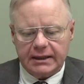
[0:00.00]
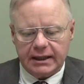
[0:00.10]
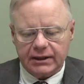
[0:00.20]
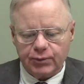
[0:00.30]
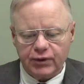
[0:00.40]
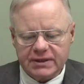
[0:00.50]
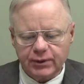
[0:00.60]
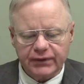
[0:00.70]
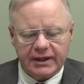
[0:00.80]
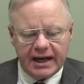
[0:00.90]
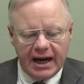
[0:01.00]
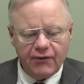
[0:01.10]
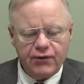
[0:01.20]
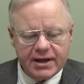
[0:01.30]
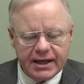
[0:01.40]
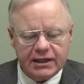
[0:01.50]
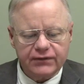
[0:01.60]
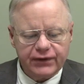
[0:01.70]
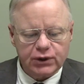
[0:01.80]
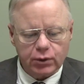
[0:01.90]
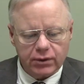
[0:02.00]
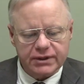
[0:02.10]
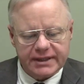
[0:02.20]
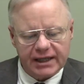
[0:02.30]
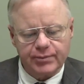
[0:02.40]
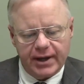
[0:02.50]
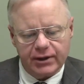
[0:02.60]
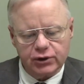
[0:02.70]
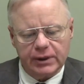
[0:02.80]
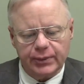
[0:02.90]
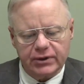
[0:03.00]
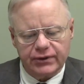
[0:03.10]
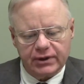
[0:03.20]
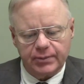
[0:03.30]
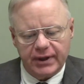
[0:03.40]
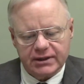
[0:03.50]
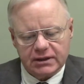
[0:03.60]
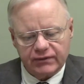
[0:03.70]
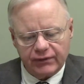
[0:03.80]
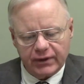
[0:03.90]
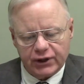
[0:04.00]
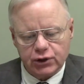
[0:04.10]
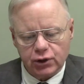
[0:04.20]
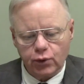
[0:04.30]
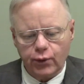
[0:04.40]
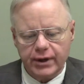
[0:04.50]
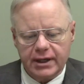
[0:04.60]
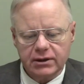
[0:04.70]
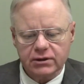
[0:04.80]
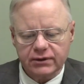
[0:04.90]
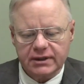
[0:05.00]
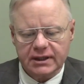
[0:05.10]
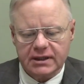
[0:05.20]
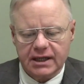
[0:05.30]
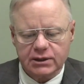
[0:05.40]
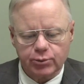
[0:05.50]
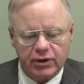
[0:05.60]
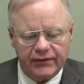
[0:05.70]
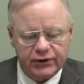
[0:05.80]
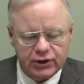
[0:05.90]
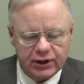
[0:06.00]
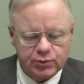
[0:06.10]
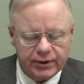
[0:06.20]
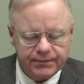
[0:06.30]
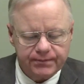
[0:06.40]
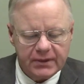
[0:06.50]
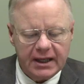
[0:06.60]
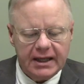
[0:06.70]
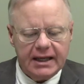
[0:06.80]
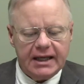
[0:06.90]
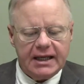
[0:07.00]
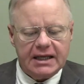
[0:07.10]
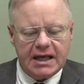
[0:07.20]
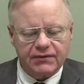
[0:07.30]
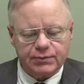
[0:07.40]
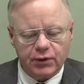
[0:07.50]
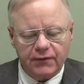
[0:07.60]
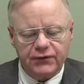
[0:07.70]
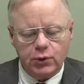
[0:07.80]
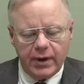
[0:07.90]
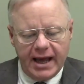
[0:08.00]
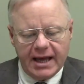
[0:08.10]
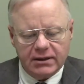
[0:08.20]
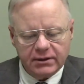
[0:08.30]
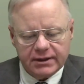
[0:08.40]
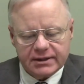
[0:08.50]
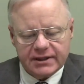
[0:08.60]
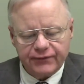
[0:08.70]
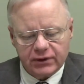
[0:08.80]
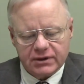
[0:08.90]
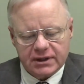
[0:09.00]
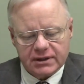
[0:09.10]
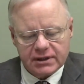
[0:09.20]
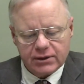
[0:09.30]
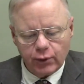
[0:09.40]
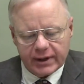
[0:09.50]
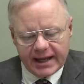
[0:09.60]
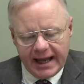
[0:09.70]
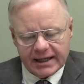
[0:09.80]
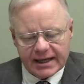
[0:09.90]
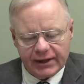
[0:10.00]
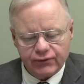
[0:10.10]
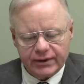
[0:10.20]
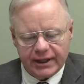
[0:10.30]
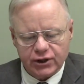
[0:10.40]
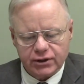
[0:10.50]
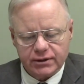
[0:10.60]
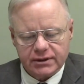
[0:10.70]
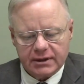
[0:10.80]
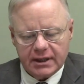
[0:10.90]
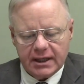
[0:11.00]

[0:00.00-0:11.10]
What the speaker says: On the principle that every individual or sect may interpret the deposited revelation according to the dictates of private judgment, it gives birth to endless differences and contradictions.